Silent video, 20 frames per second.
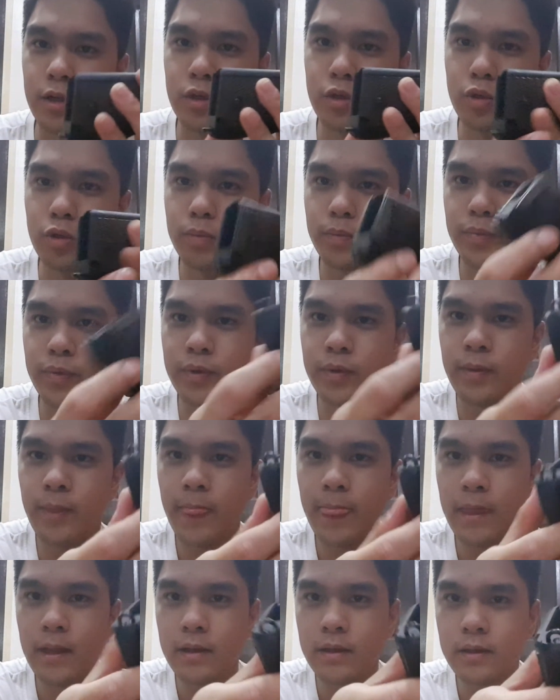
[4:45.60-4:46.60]
loop,
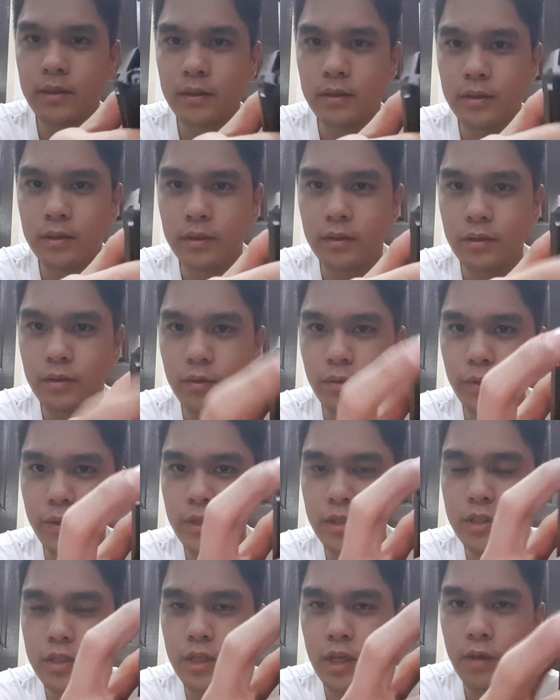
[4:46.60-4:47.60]

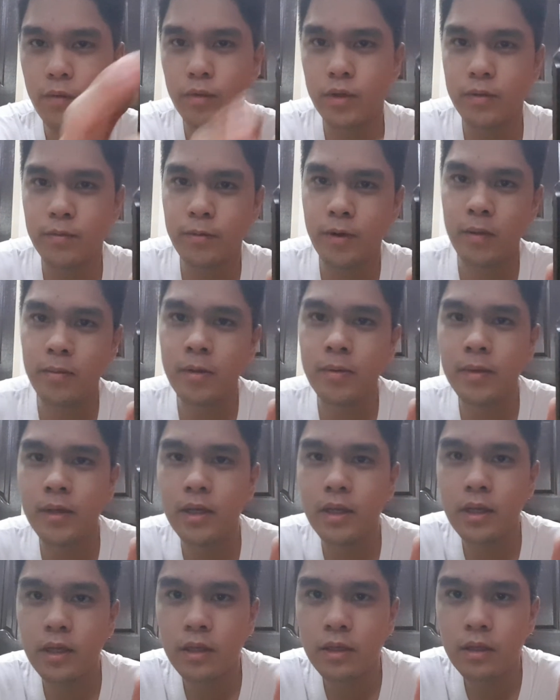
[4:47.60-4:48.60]
which I would
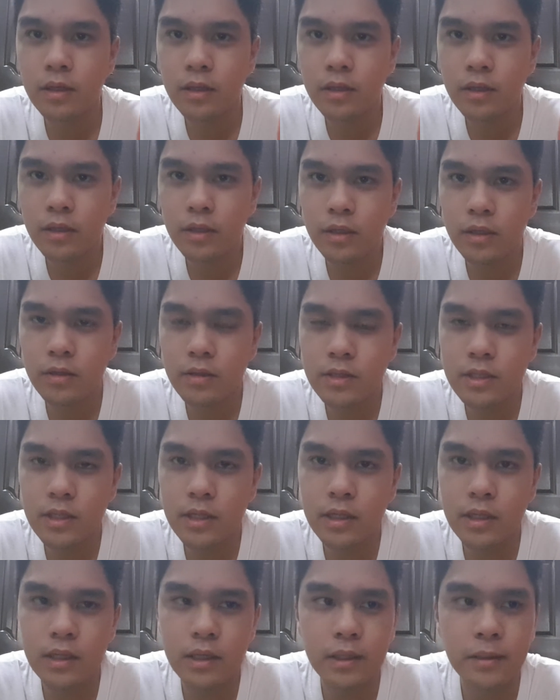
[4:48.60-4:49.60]
probably use
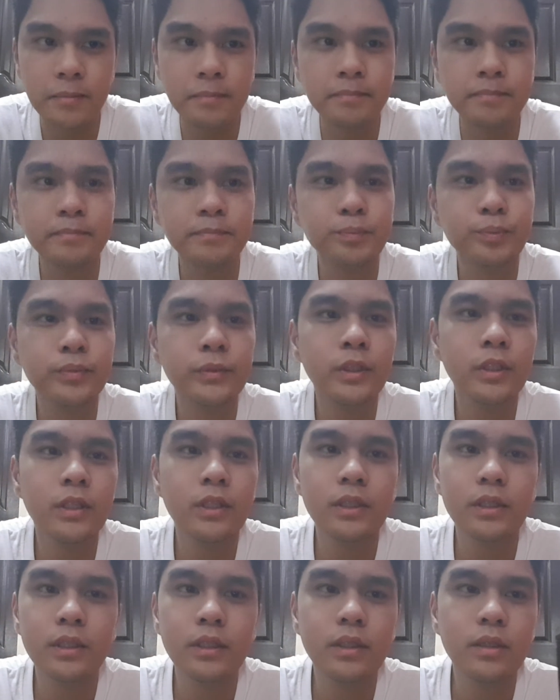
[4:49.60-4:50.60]
a
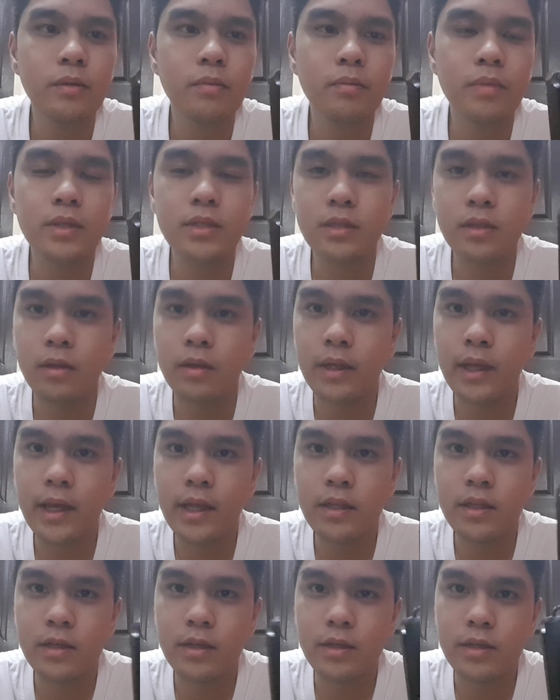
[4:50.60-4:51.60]
pistol
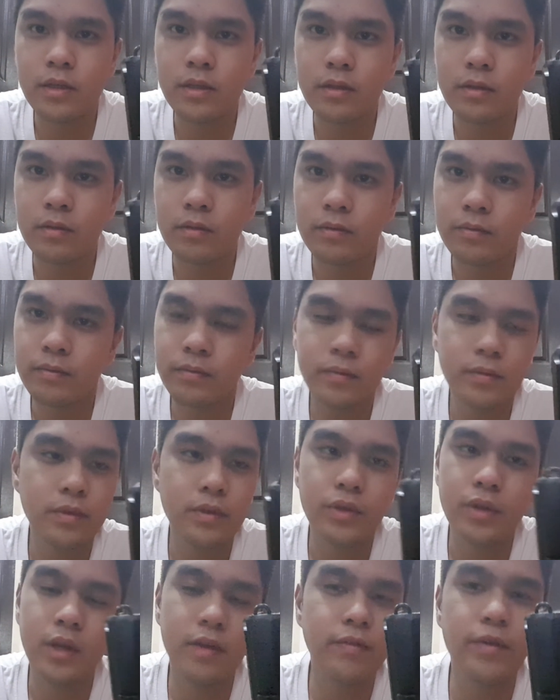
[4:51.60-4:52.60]
lanyard. You
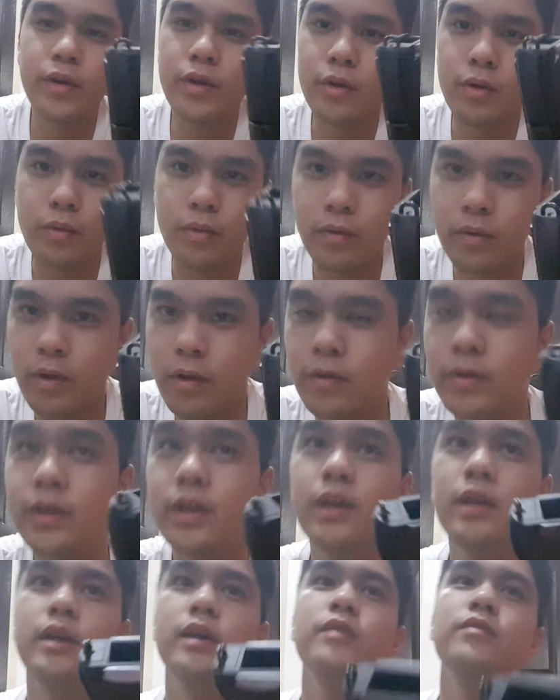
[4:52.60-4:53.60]
never know.
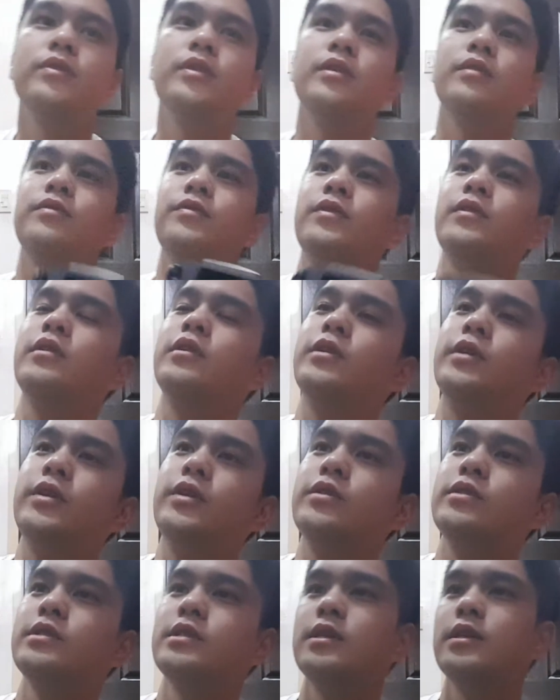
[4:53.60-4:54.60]
Okay, even if you're
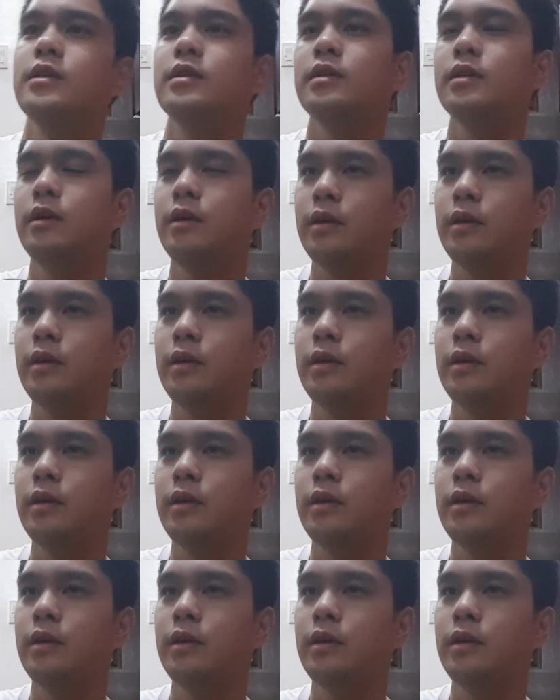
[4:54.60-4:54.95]
using